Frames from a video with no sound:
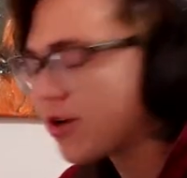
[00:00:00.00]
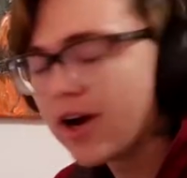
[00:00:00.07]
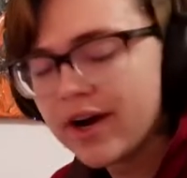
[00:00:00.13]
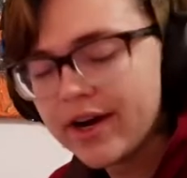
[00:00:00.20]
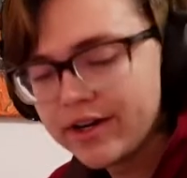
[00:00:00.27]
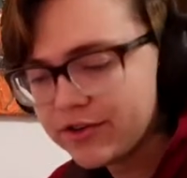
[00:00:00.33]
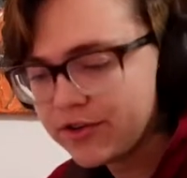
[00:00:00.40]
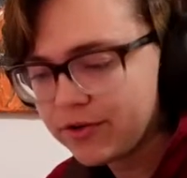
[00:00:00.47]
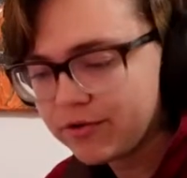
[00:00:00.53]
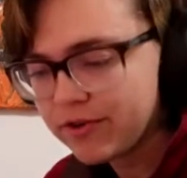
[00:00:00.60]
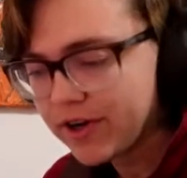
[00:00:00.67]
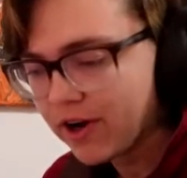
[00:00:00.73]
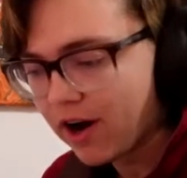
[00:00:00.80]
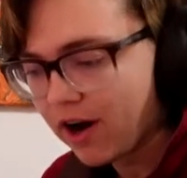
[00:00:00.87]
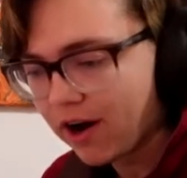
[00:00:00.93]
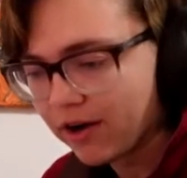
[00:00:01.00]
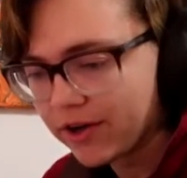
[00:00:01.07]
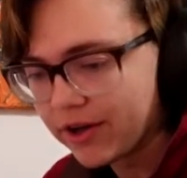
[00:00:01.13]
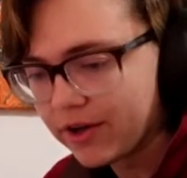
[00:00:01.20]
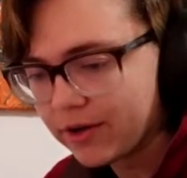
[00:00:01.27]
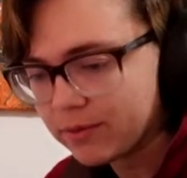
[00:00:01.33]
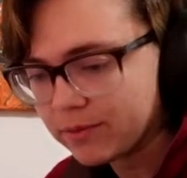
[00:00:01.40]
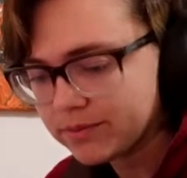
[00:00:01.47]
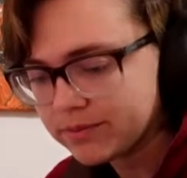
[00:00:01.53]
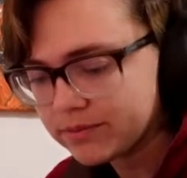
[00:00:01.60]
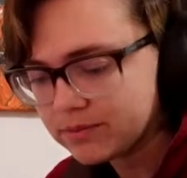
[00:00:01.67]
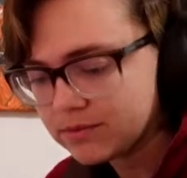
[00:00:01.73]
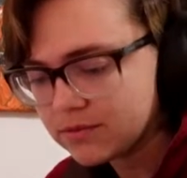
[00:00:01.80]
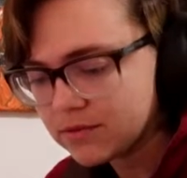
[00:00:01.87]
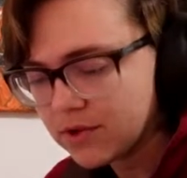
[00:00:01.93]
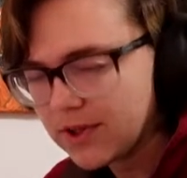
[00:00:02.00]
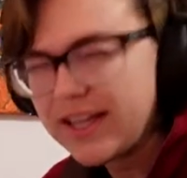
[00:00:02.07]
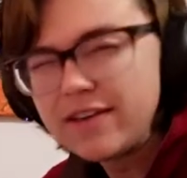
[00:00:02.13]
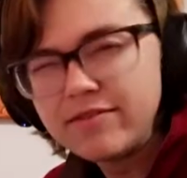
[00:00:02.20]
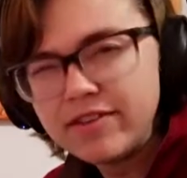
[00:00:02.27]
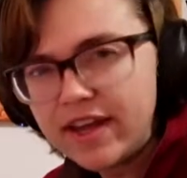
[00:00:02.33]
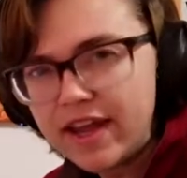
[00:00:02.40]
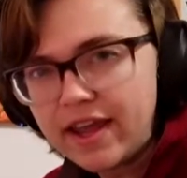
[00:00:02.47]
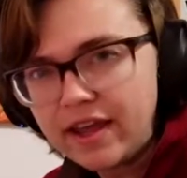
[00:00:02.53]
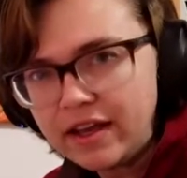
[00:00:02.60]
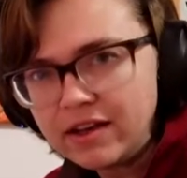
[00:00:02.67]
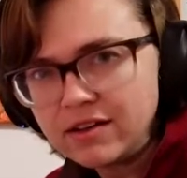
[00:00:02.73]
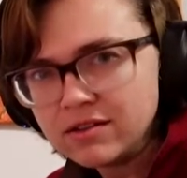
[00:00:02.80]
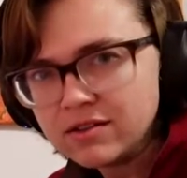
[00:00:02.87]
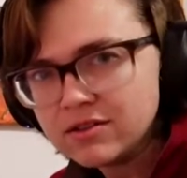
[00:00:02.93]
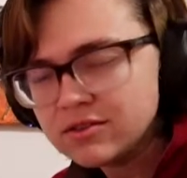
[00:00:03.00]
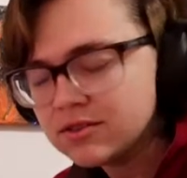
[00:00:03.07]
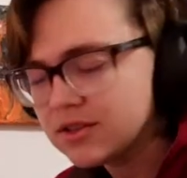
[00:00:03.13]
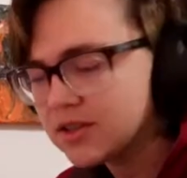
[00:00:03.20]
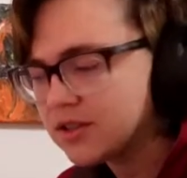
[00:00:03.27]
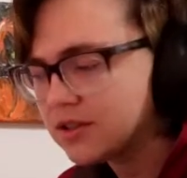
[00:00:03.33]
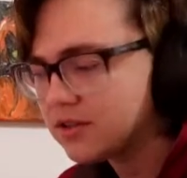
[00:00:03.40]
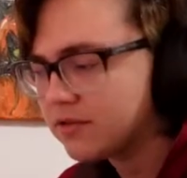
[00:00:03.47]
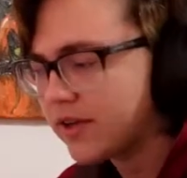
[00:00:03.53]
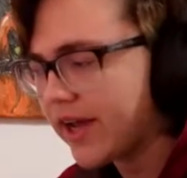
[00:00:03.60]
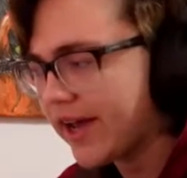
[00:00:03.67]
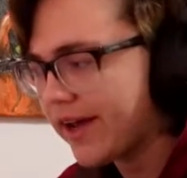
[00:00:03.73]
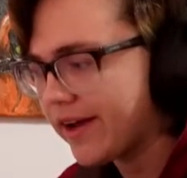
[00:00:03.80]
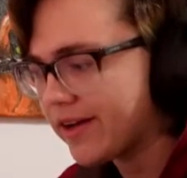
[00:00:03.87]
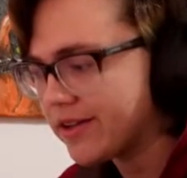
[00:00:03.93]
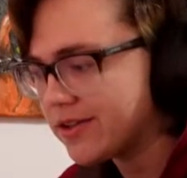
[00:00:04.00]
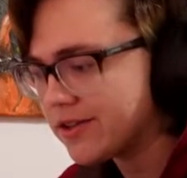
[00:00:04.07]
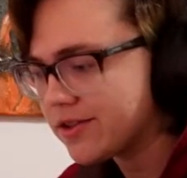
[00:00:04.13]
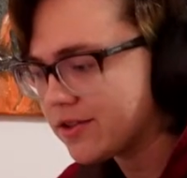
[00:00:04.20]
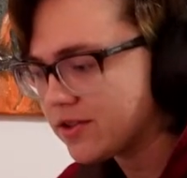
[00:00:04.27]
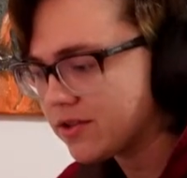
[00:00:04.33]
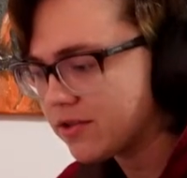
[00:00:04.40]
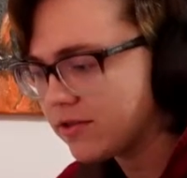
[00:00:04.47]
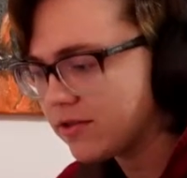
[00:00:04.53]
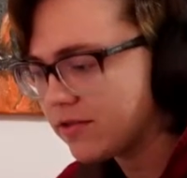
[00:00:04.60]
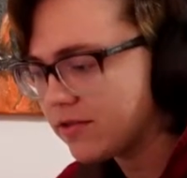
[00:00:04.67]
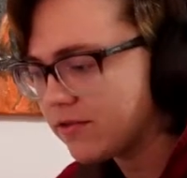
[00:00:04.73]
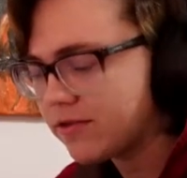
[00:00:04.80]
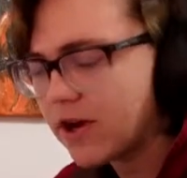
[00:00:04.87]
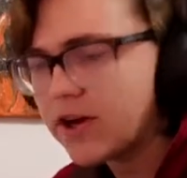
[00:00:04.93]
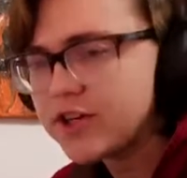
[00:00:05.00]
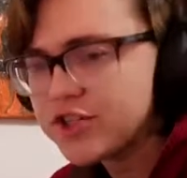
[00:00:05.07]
trying to figure out how to live again and